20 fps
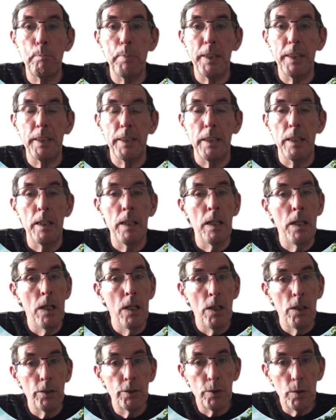B,
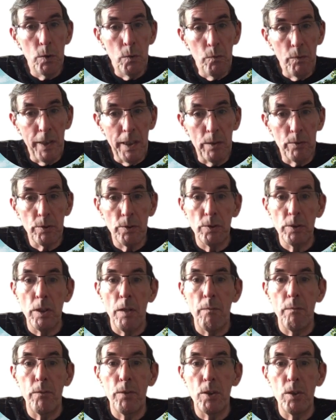
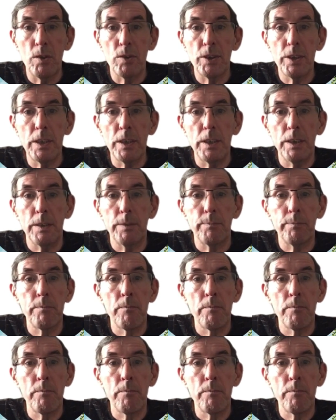2013.